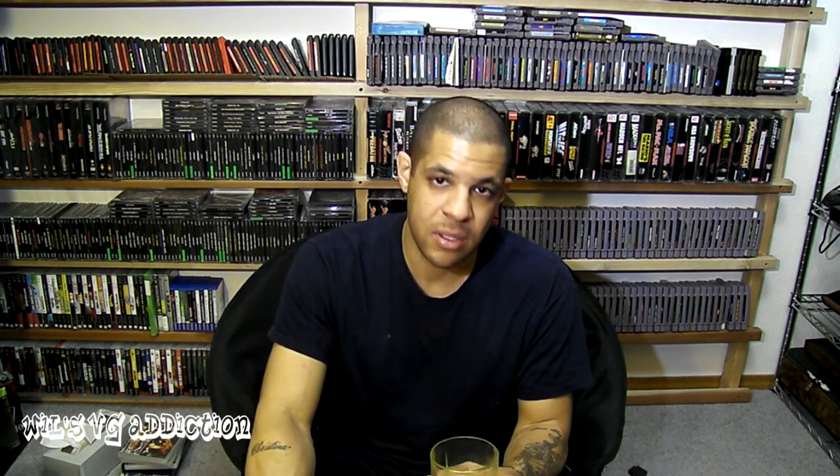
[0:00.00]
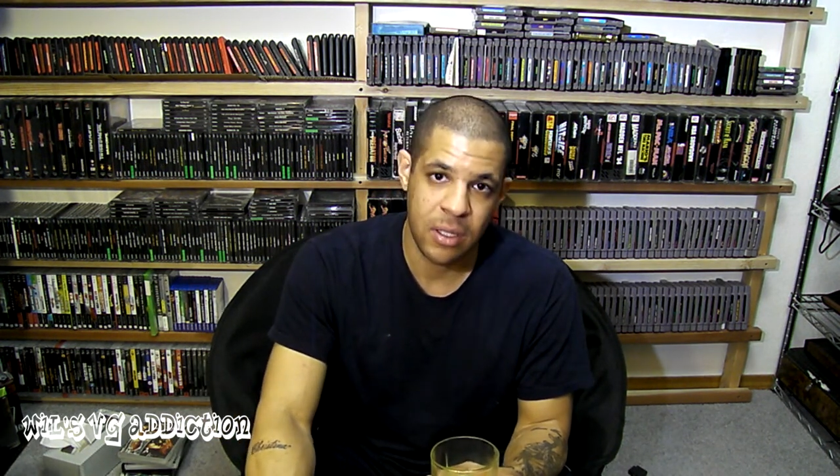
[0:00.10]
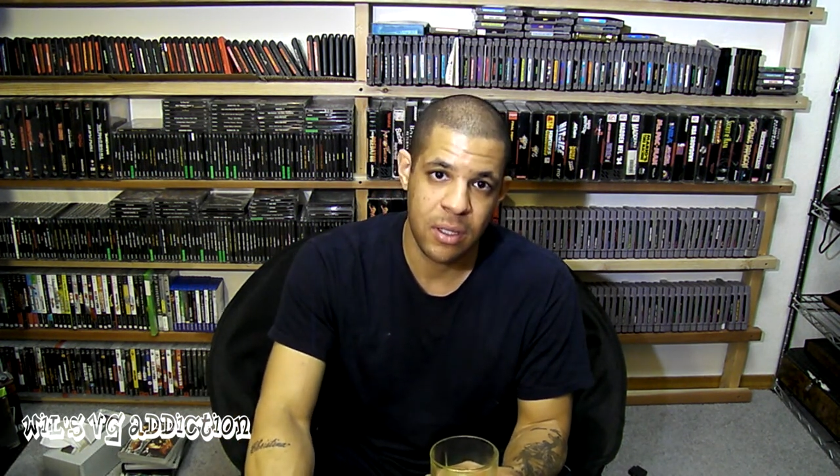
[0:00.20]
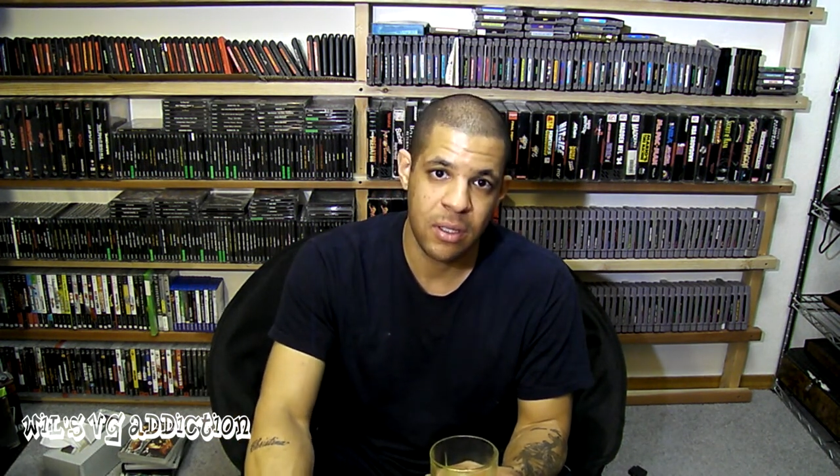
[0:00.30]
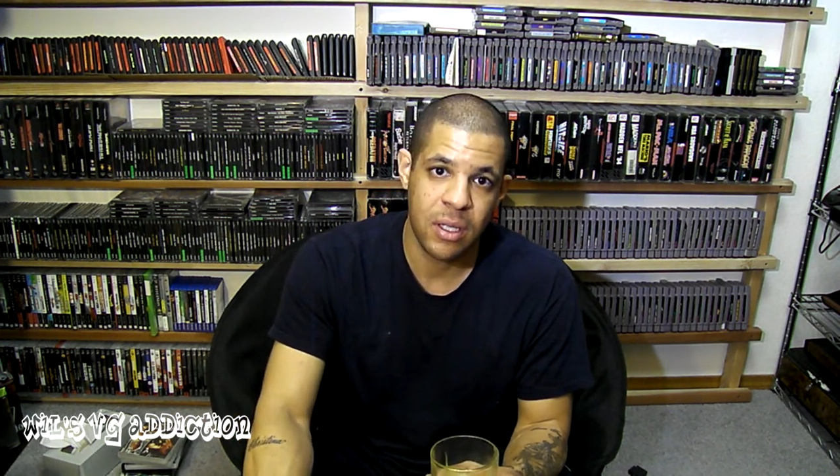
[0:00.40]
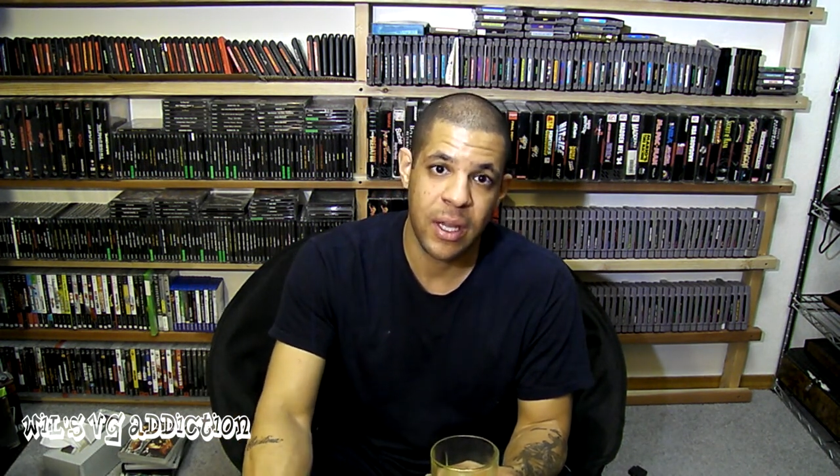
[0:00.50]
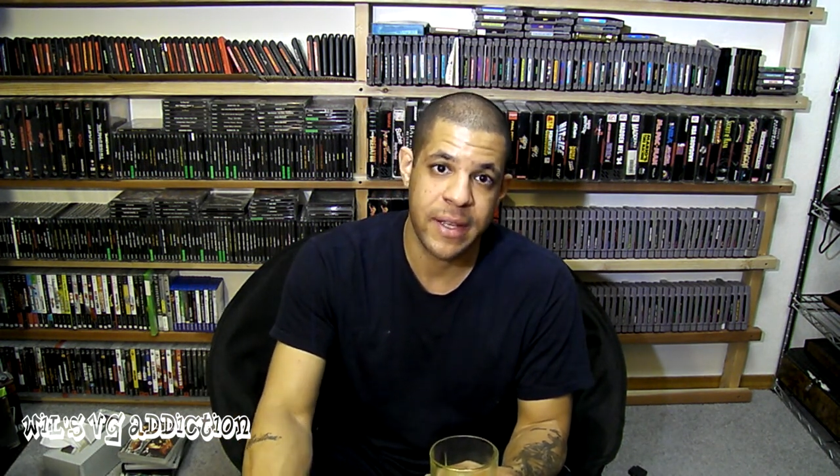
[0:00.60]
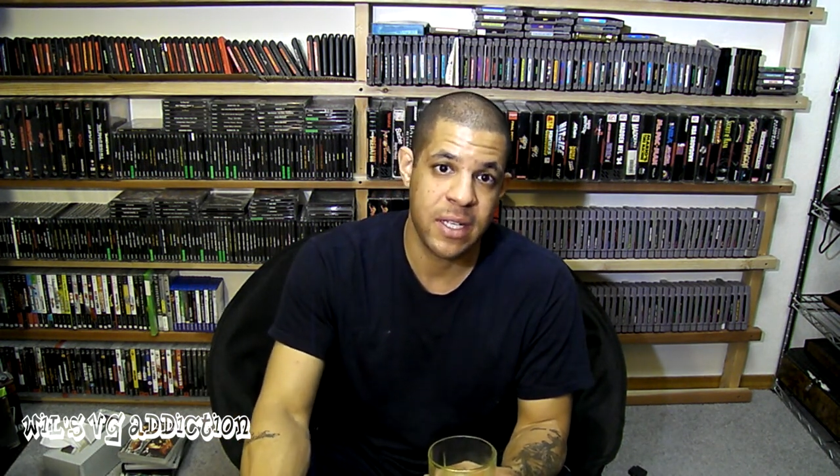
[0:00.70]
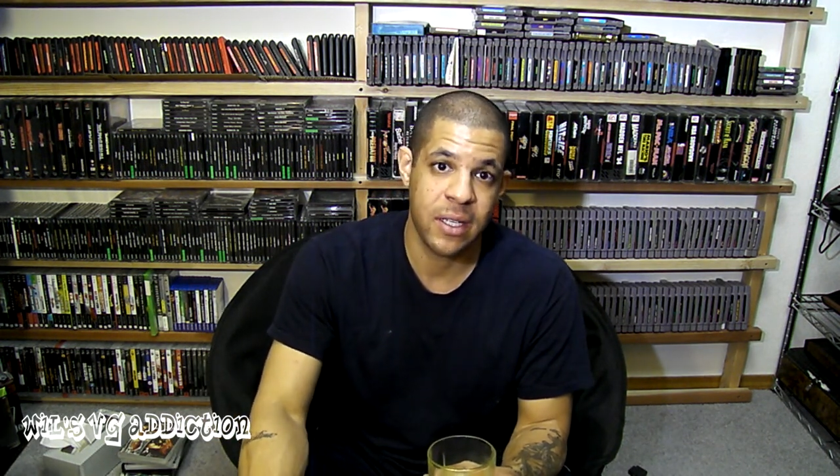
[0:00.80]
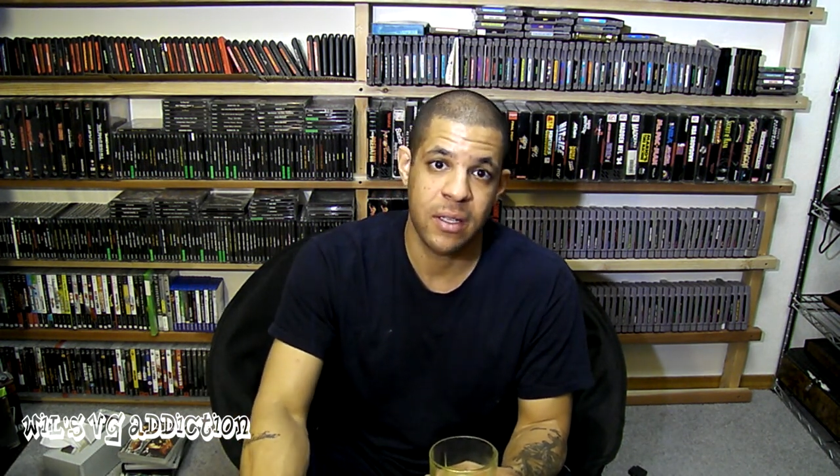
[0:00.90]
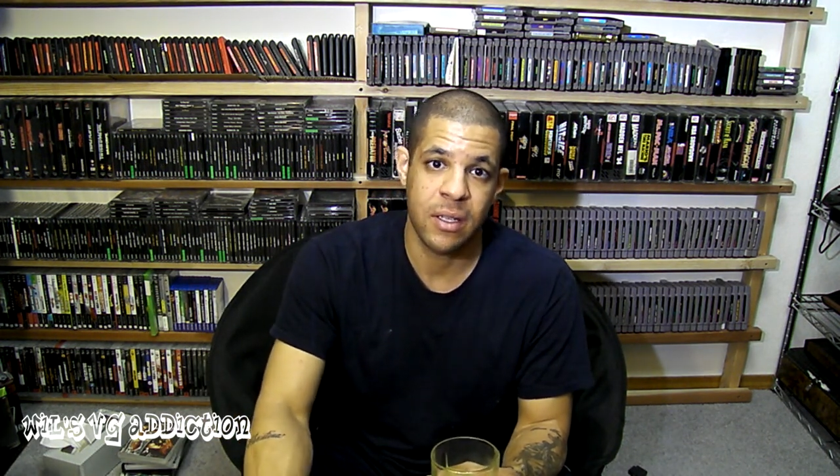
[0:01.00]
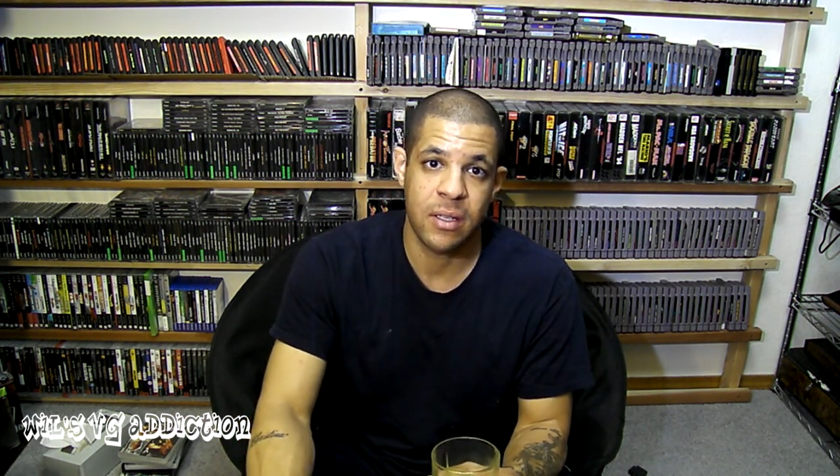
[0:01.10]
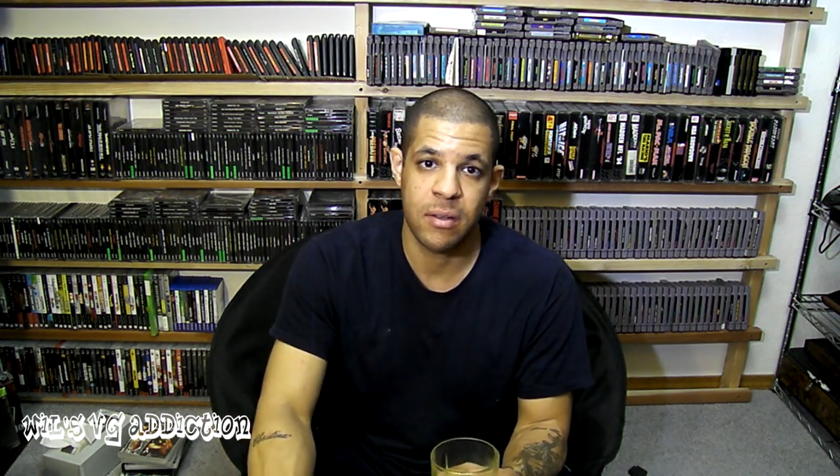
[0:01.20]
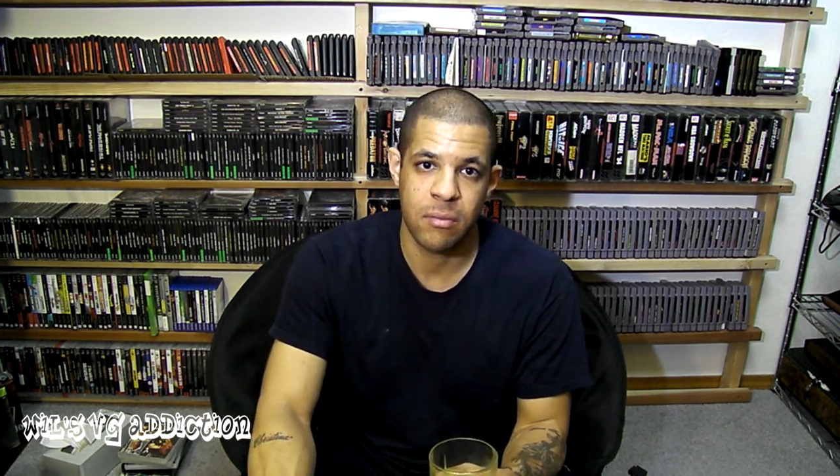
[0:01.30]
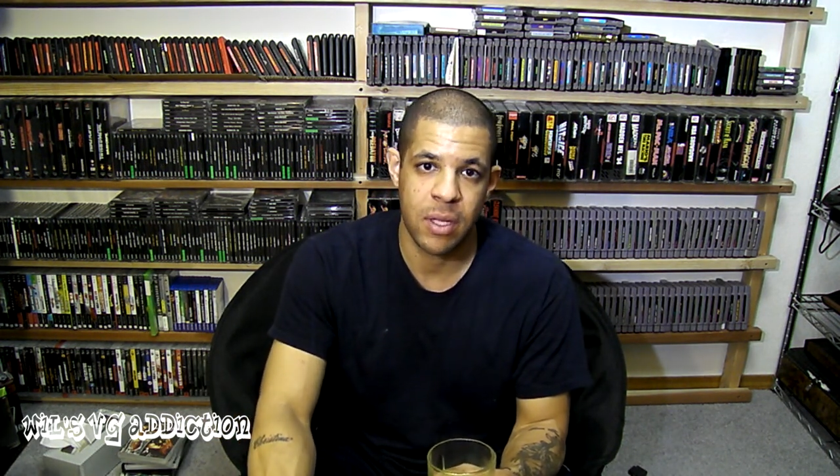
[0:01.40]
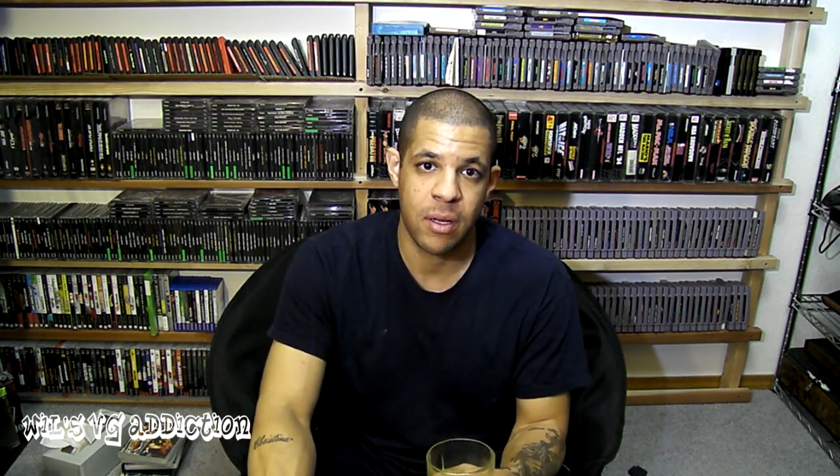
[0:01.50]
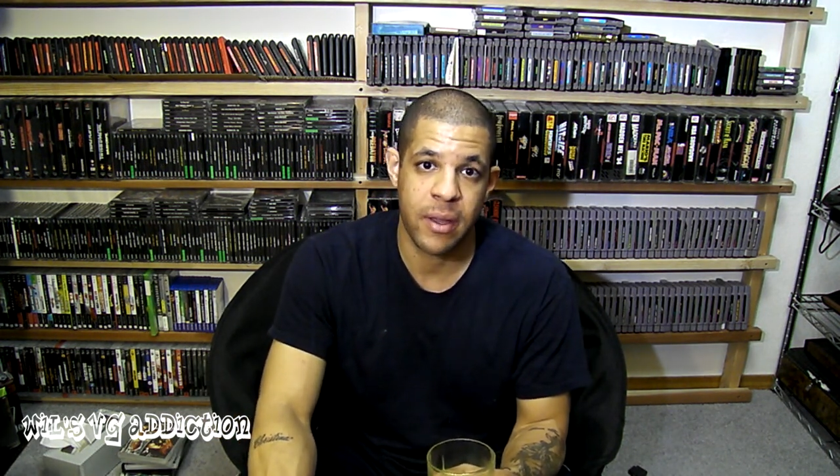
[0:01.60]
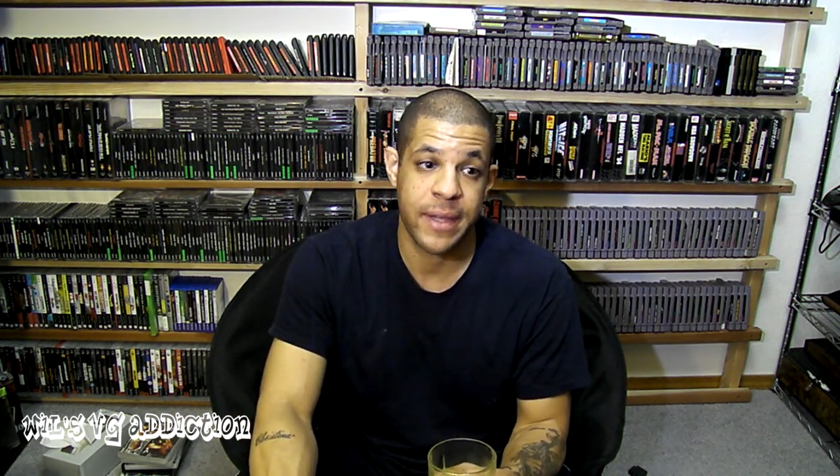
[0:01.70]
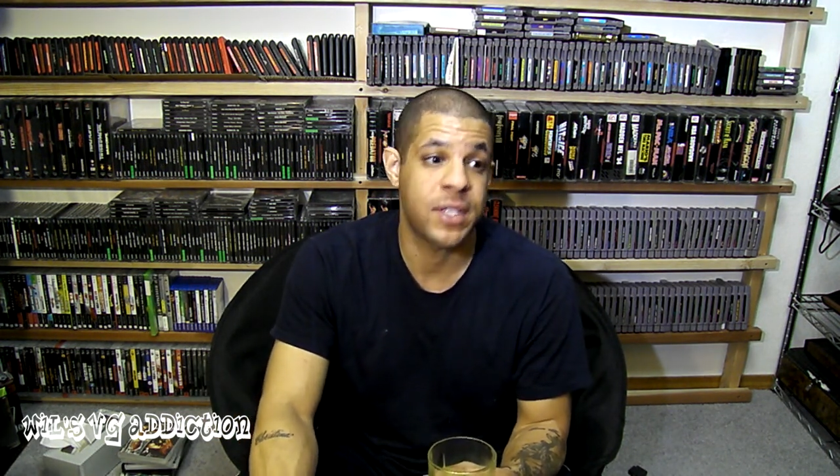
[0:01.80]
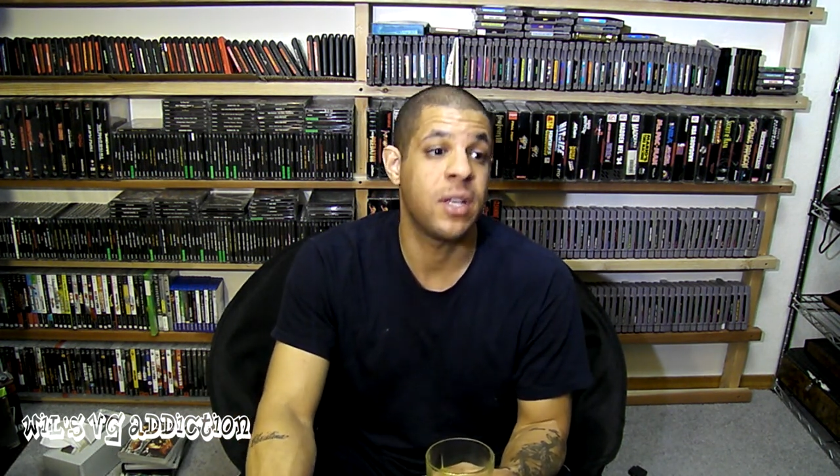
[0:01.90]
the collecting and
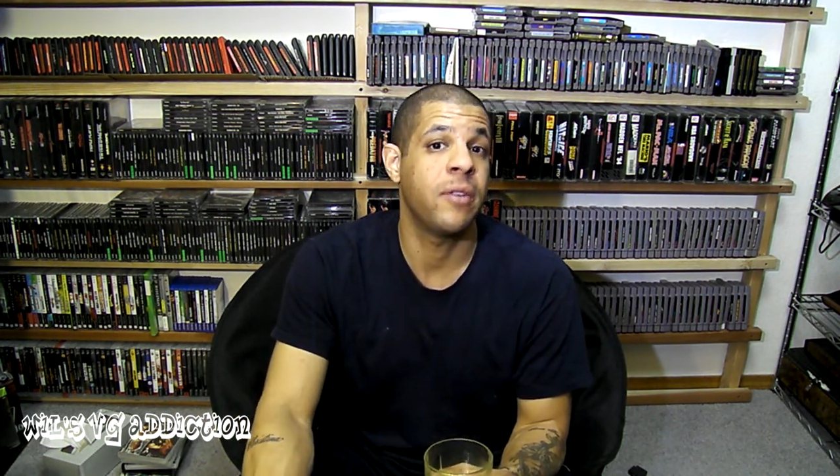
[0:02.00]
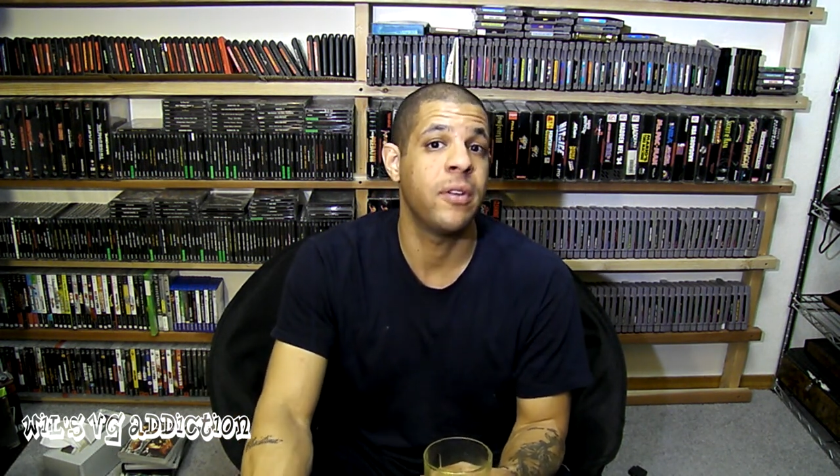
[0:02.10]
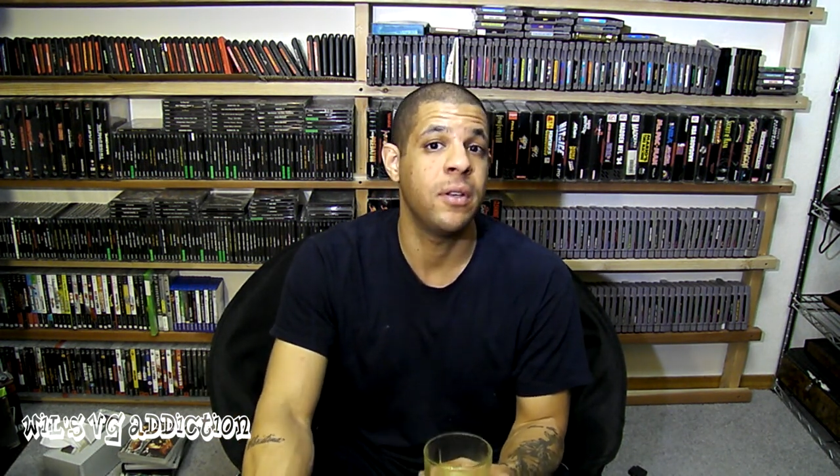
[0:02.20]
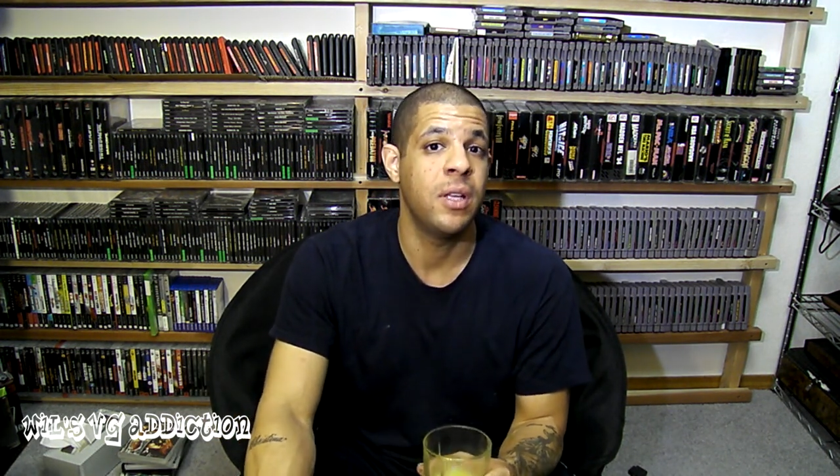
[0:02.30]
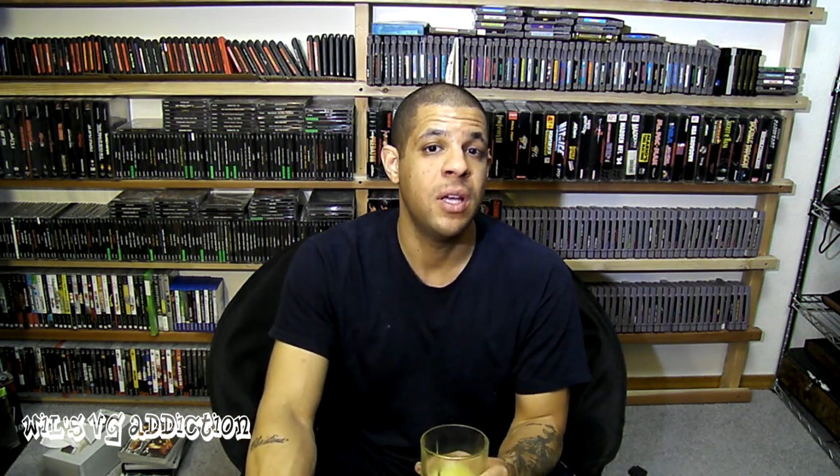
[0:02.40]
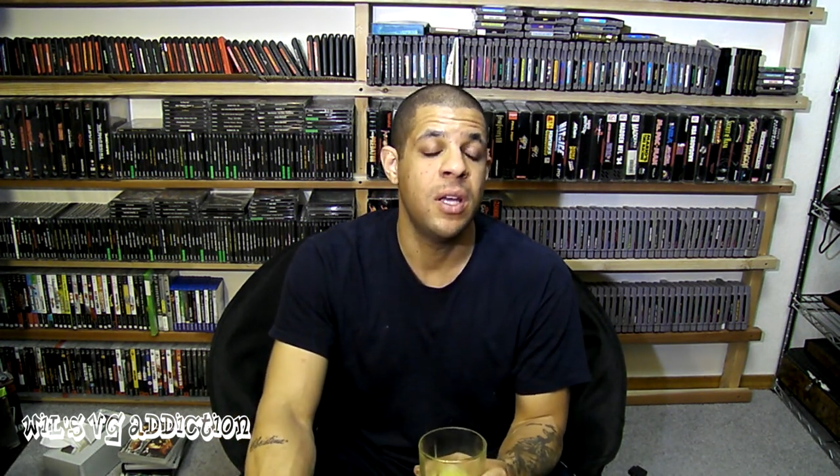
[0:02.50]
all that stuff, and